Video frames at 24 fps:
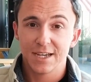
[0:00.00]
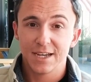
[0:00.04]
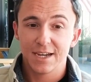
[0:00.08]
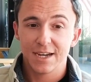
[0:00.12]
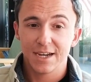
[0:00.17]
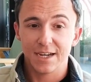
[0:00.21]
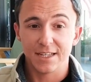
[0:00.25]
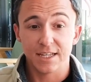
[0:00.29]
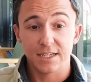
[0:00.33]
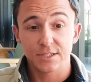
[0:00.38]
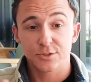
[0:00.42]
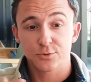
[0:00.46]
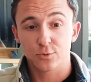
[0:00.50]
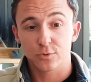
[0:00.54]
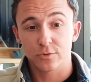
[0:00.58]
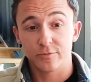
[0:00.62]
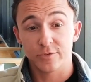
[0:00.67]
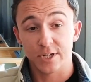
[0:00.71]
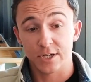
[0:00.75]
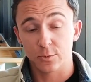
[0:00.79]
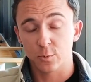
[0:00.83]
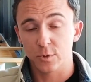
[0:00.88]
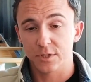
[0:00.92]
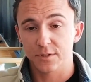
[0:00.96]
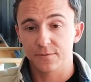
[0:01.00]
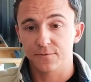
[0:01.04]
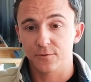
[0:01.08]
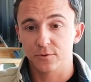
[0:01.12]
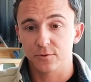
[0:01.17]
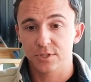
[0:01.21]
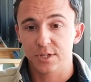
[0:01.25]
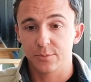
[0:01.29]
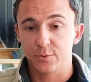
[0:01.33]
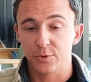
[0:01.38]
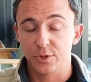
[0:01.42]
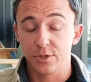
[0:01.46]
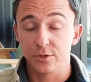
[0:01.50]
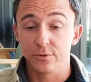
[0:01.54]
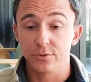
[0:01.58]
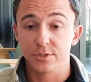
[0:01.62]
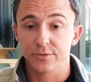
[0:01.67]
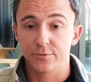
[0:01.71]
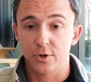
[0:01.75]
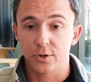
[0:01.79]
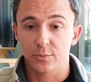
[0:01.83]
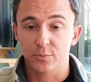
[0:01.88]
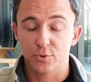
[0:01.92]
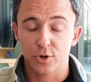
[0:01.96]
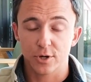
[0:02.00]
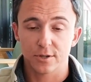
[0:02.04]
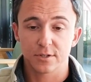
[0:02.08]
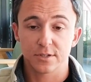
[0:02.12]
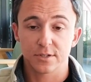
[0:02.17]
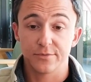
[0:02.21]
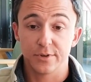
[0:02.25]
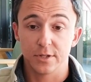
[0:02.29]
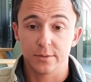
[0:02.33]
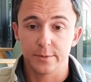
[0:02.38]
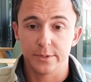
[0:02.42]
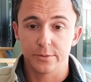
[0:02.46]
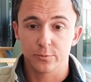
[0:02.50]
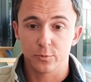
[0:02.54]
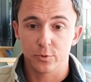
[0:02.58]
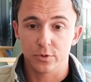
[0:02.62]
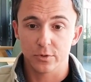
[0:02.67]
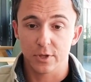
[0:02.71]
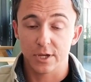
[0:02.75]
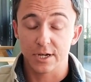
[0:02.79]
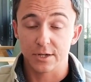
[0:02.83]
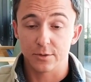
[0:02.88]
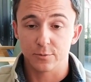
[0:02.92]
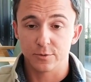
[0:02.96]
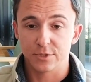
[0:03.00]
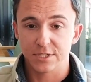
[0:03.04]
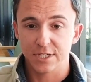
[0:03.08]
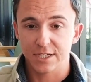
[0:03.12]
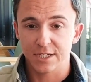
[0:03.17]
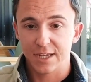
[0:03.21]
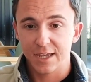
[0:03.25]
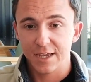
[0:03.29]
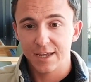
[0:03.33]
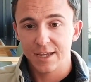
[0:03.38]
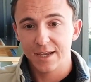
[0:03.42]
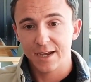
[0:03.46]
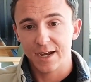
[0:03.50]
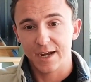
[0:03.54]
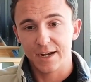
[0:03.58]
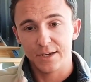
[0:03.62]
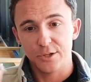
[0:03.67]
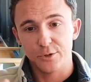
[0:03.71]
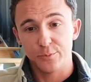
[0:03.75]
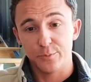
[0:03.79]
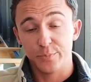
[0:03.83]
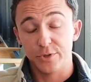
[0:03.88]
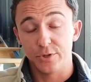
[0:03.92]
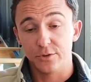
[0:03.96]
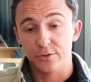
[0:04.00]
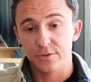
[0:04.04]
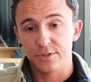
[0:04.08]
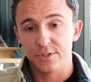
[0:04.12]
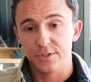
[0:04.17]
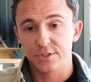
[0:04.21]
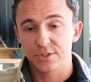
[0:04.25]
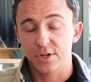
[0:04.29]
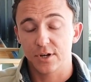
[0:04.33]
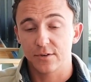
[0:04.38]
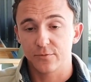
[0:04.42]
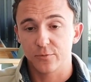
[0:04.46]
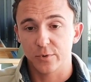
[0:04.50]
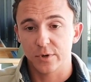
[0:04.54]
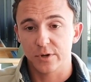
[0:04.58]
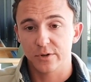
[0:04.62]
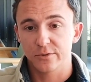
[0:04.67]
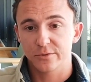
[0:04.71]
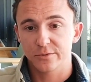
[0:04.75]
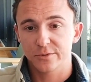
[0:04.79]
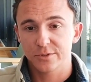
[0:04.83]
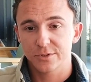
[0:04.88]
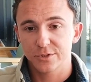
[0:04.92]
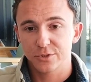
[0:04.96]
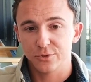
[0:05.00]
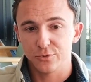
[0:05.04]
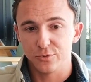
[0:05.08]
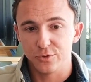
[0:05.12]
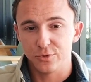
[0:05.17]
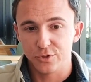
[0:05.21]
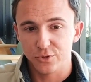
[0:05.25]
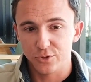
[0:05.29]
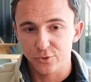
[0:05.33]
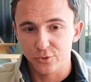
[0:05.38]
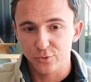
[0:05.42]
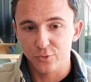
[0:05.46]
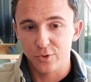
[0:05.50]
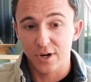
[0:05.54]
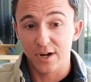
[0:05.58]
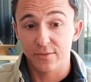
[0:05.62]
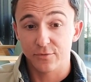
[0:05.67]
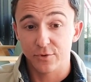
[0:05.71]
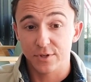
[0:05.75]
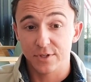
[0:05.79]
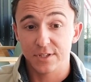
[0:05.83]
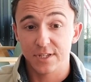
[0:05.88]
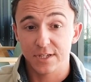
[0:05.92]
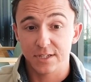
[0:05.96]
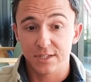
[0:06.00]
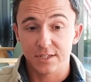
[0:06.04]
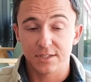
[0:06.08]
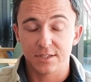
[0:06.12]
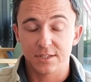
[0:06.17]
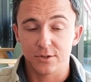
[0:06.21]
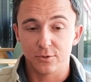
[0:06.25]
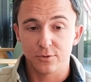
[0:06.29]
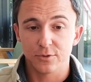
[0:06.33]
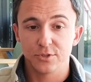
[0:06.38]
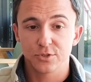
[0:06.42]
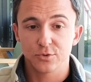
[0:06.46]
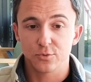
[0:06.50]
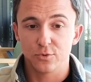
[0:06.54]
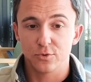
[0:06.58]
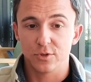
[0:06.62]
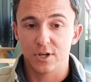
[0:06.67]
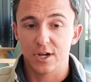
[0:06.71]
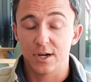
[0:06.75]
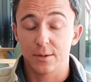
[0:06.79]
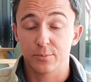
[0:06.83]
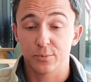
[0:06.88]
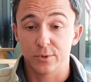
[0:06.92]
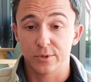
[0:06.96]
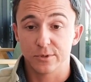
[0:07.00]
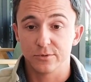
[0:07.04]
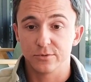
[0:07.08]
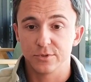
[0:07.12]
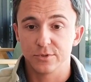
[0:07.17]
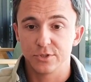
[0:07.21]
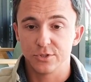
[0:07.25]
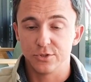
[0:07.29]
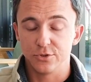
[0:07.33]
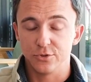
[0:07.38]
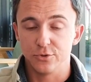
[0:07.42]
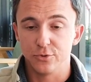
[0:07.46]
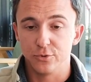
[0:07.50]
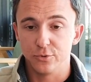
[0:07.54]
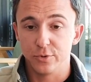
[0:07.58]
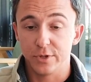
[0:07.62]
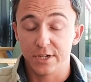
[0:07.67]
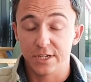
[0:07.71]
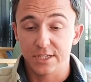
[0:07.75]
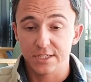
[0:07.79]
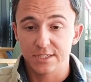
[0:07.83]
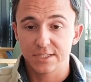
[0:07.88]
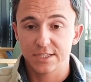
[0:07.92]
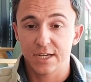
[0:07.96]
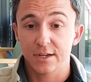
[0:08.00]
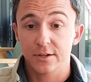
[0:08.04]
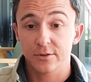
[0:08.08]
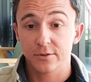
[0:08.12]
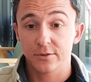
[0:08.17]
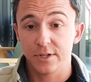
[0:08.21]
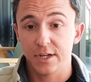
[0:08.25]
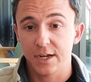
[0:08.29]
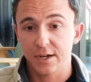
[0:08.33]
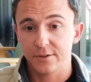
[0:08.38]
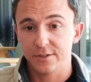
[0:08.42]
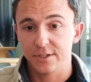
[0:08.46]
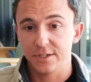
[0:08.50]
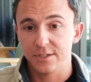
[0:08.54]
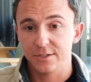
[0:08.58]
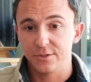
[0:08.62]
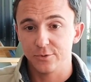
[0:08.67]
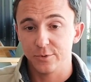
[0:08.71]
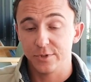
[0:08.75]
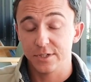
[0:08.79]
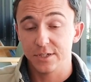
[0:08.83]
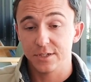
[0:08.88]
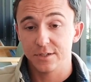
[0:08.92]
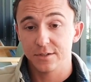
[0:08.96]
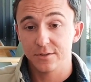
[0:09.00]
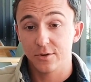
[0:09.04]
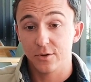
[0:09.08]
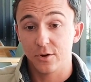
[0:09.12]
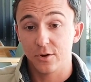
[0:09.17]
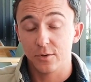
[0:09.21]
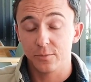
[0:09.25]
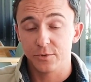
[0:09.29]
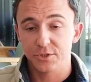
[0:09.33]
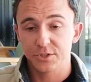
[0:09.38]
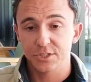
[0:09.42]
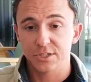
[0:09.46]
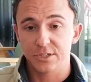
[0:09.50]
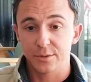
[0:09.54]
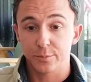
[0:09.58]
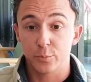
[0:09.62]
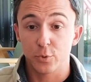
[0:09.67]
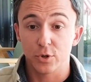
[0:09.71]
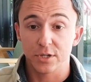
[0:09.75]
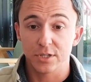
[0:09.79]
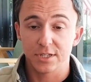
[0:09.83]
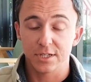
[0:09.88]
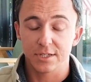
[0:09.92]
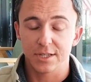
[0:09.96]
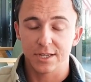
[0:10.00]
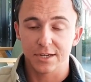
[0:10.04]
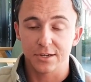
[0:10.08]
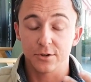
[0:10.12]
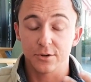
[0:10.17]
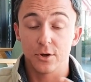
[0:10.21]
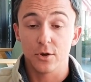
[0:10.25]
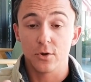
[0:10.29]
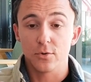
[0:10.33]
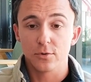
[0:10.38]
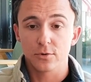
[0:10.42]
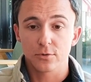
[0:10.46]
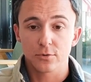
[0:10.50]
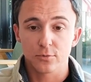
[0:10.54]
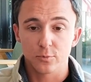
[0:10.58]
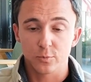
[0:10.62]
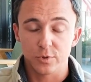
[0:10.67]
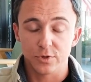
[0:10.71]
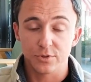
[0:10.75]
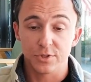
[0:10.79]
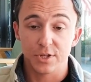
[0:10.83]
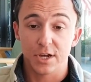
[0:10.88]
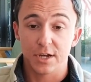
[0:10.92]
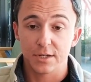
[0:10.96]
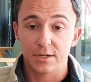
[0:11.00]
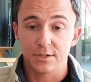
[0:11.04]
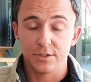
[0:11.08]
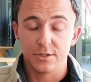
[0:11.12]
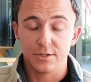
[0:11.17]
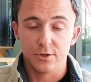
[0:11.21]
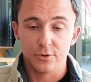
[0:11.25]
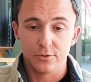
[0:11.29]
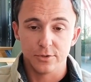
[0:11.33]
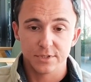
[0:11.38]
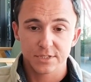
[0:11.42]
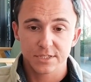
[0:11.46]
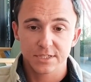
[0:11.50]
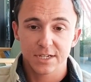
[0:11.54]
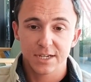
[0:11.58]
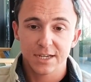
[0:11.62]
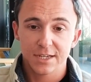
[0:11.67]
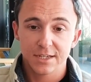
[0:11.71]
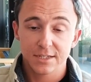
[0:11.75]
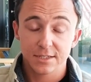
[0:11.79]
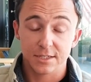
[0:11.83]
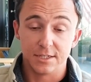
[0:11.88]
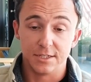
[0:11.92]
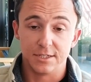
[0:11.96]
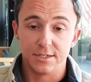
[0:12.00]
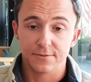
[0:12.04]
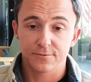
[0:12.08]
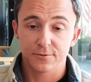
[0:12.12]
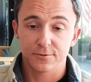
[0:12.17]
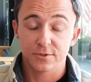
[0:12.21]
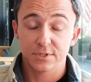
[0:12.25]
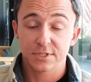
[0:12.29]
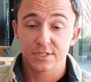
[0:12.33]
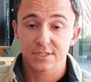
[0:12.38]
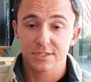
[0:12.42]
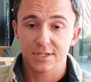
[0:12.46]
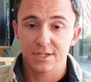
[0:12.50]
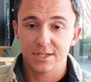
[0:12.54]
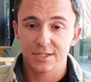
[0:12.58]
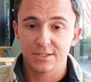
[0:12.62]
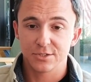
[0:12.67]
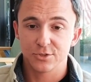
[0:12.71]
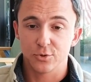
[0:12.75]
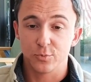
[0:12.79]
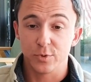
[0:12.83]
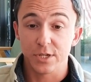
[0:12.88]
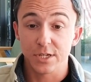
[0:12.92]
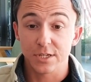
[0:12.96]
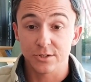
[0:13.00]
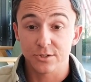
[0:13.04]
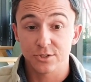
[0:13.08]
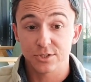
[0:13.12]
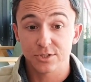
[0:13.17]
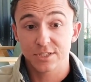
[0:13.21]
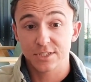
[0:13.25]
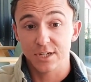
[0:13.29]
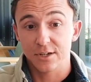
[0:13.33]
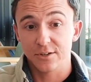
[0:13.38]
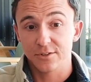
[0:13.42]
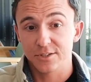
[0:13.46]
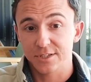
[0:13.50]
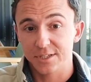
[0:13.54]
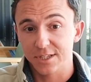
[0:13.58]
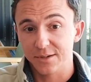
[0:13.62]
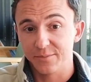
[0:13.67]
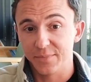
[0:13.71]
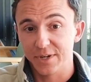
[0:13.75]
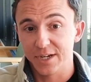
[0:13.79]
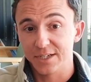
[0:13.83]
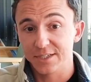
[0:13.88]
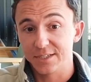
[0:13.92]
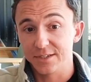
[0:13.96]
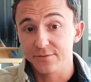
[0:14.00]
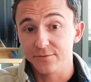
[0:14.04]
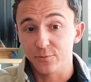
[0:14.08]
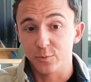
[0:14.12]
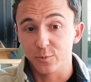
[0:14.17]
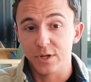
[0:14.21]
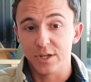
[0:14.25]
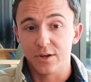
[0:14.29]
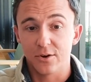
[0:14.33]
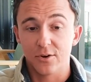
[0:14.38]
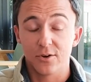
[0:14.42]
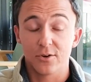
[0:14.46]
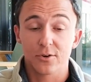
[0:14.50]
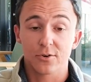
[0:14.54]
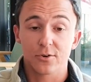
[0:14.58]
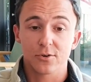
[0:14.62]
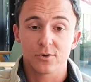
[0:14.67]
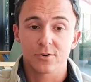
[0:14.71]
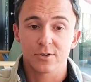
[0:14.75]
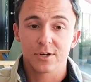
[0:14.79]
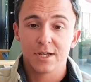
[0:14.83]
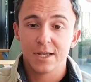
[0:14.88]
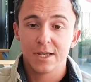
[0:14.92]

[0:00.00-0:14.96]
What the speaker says: And that's sort of like what the first couple of years of our product development were like, was like, how do you build the software to do everything that the old school operators do, exactly how they do it, almost to the point that like an owner will not notice the difference. And so we can just sell to them as if we are